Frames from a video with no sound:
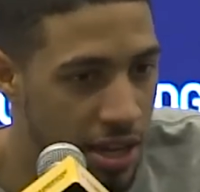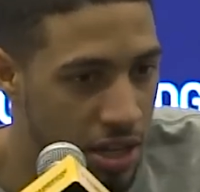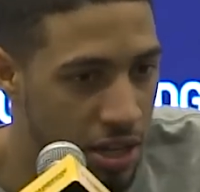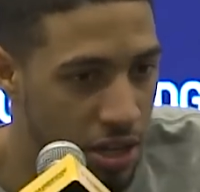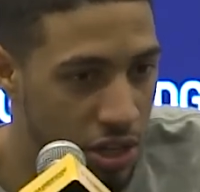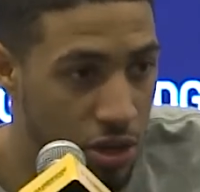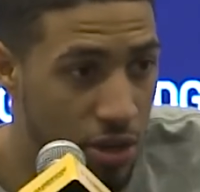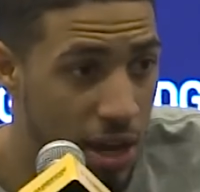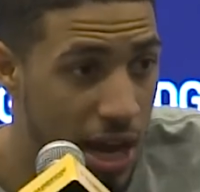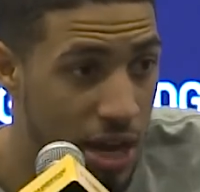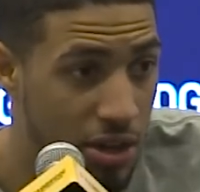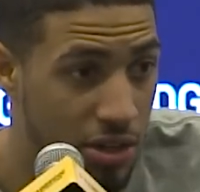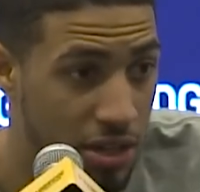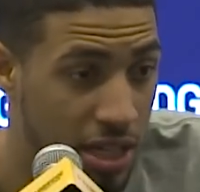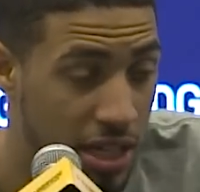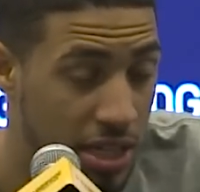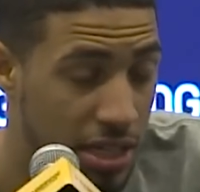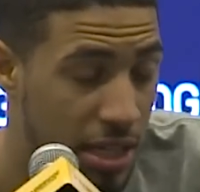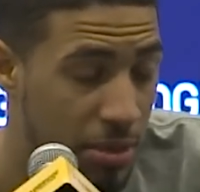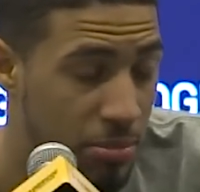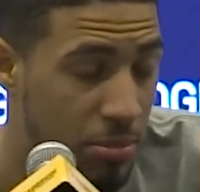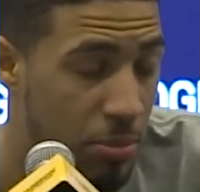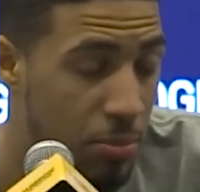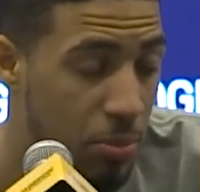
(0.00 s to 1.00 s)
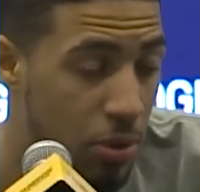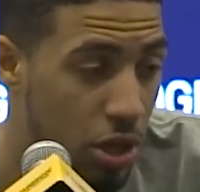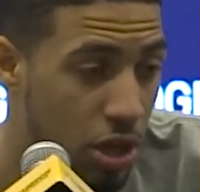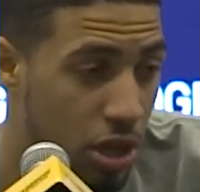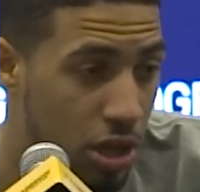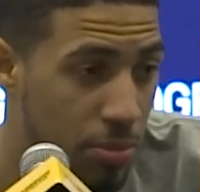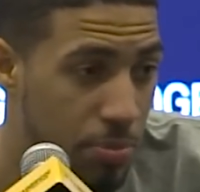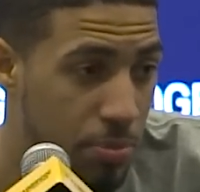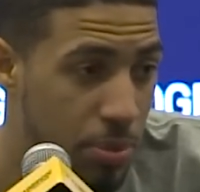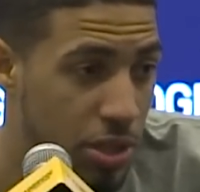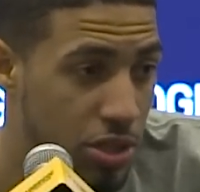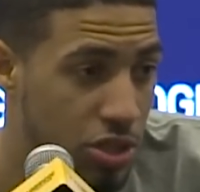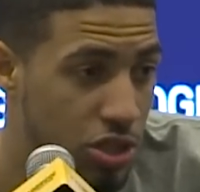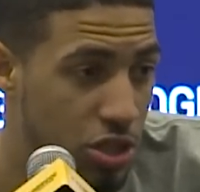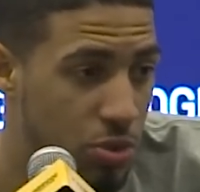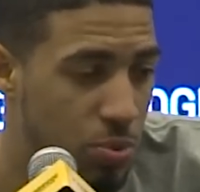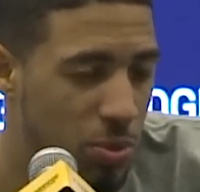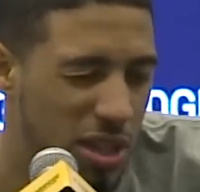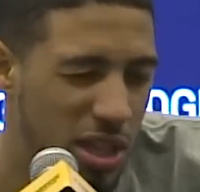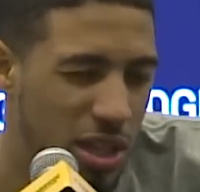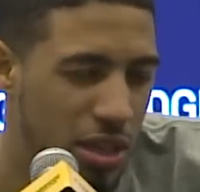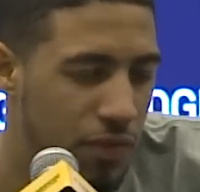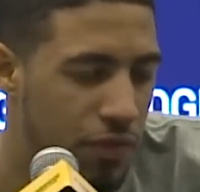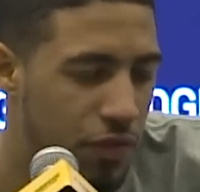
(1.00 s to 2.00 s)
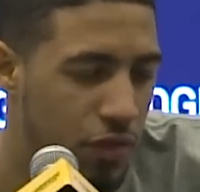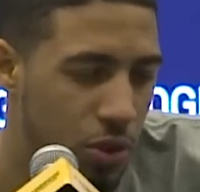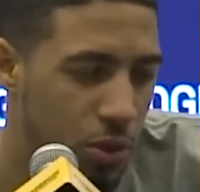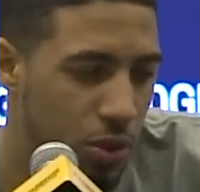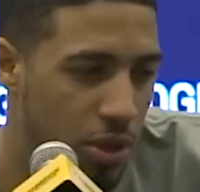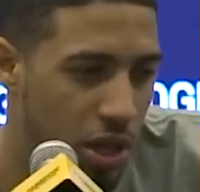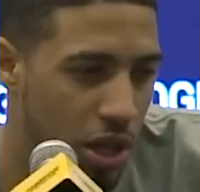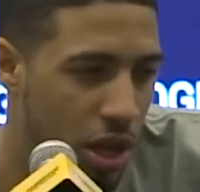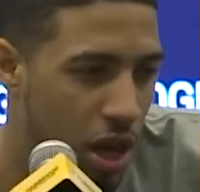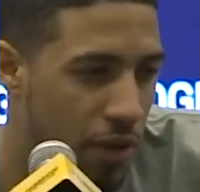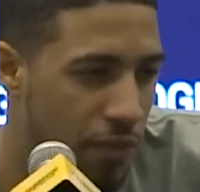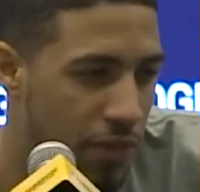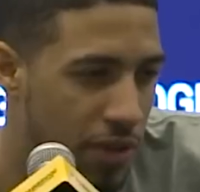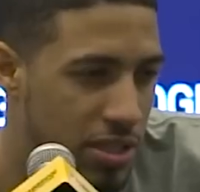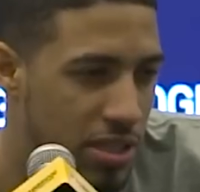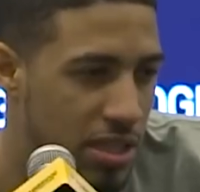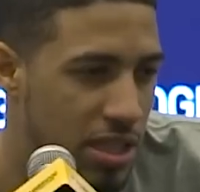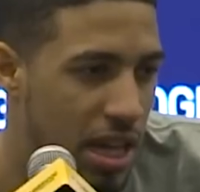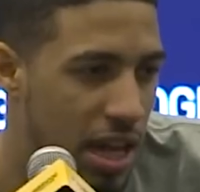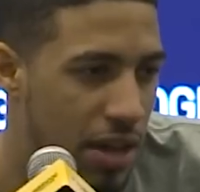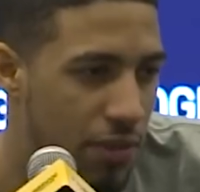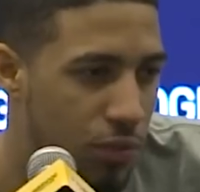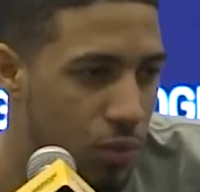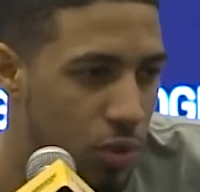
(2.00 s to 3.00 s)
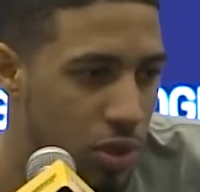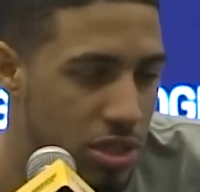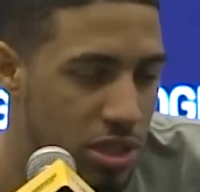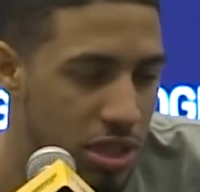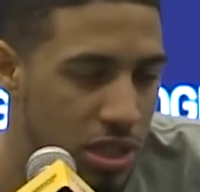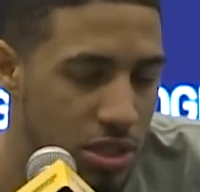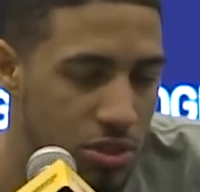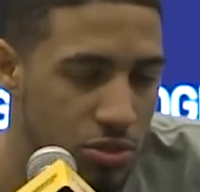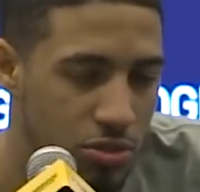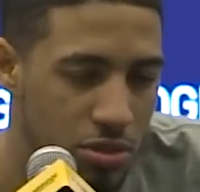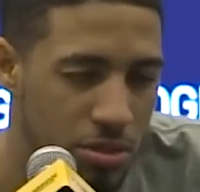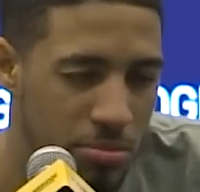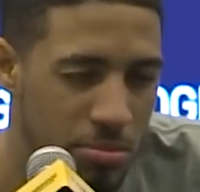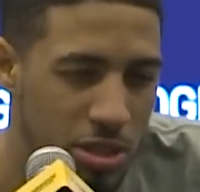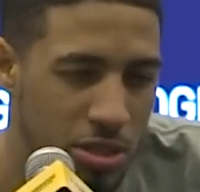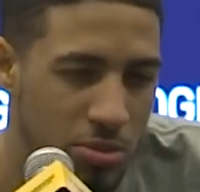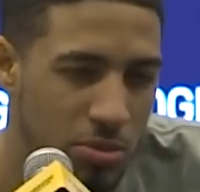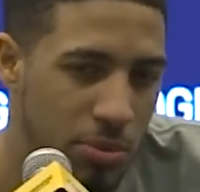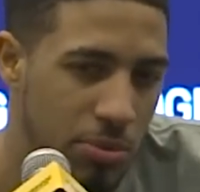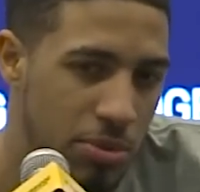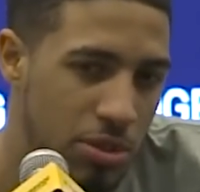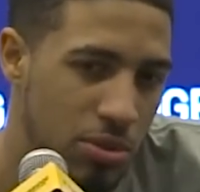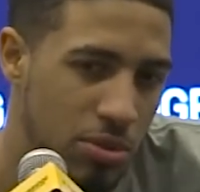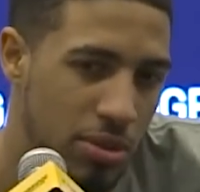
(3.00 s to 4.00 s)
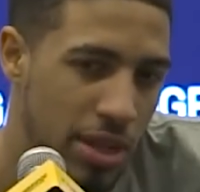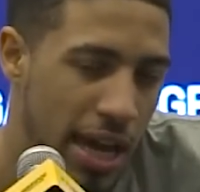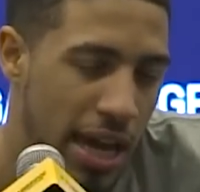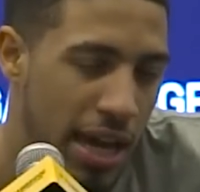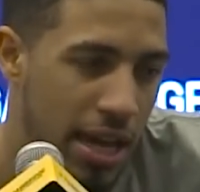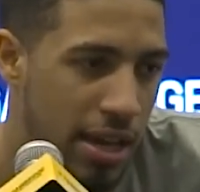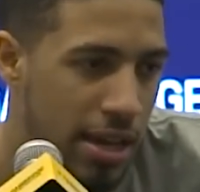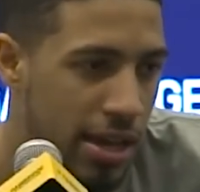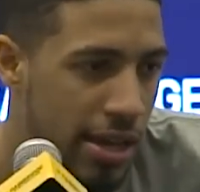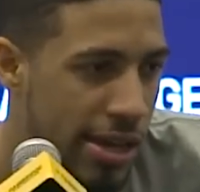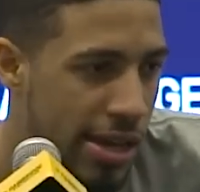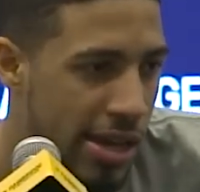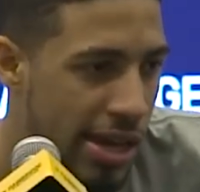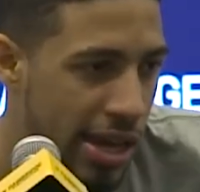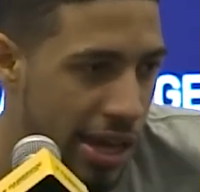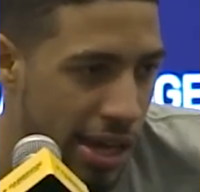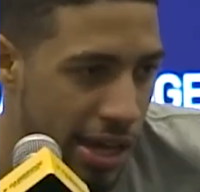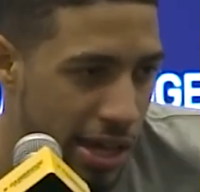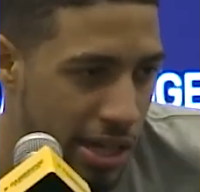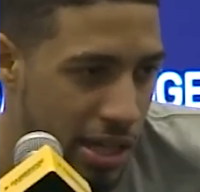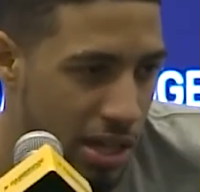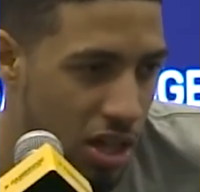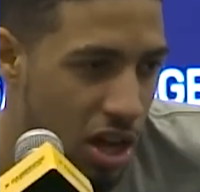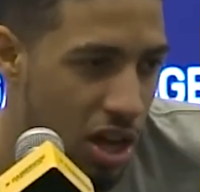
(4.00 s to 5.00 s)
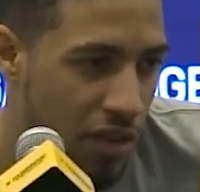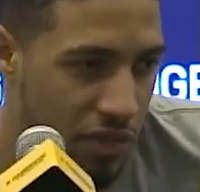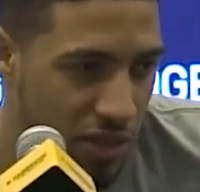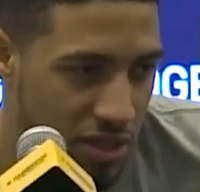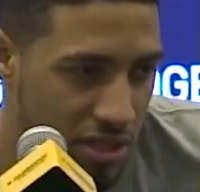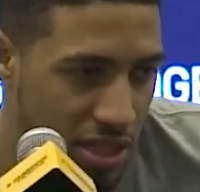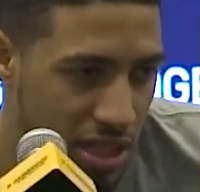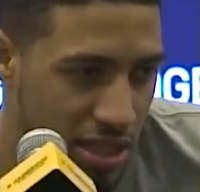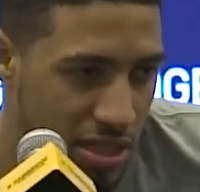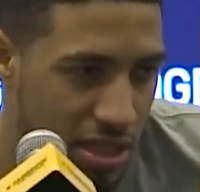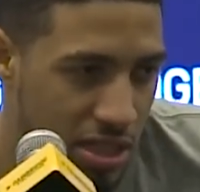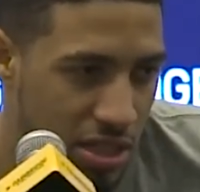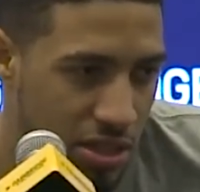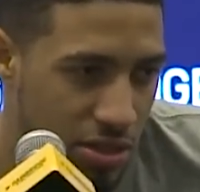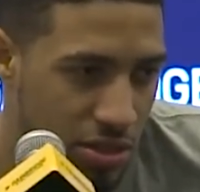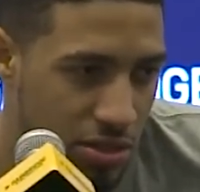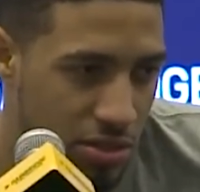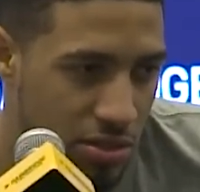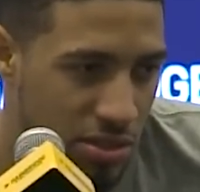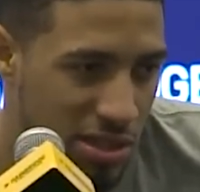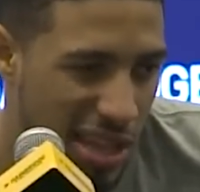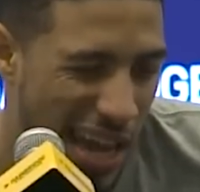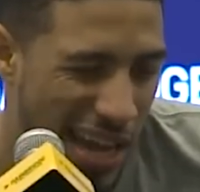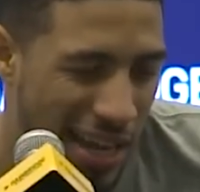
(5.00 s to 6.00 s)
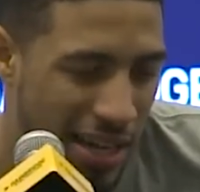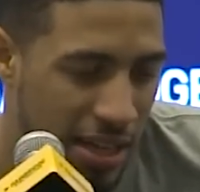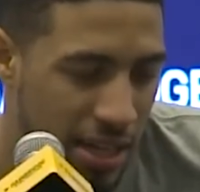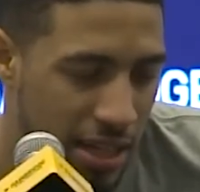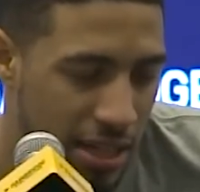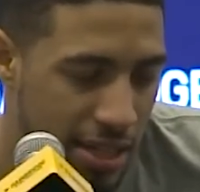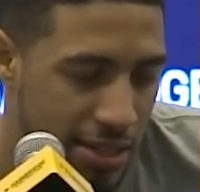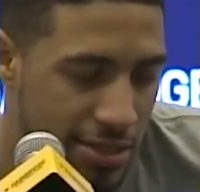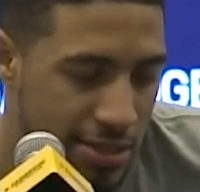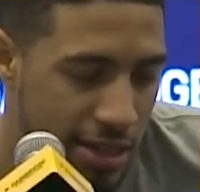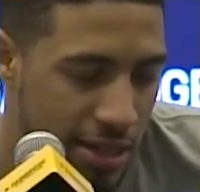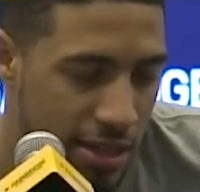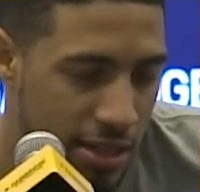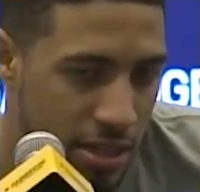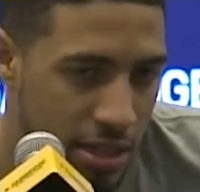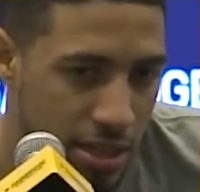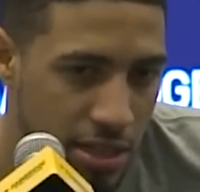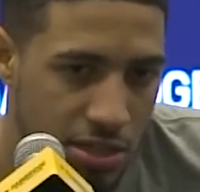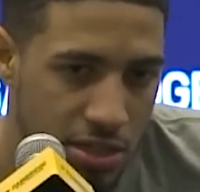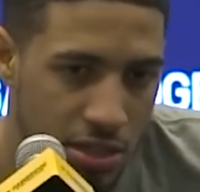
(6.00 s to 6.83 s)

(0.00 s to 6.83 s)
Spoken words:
you know, how to get them the ball, but just within the flow of the offense and not forcing it to them, because when we do that, offense gets a little stagnant, gets ugly.